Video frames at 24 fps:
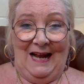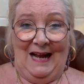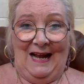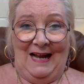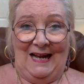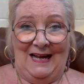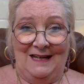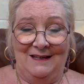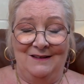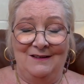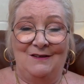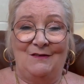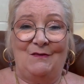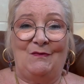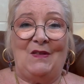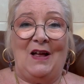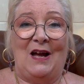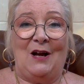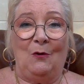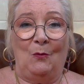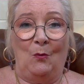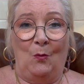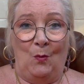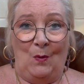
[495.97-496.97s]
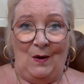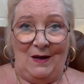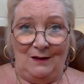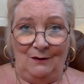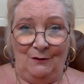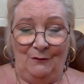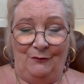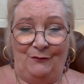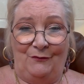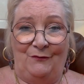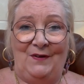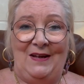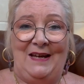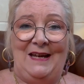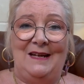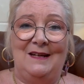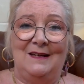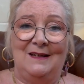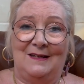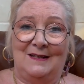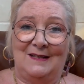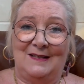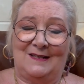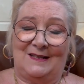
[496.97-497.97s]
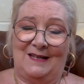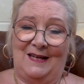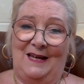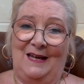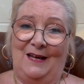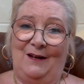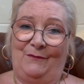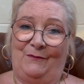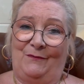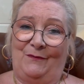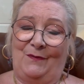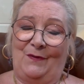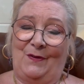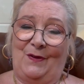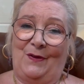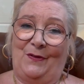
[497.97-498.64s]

And that will feel as if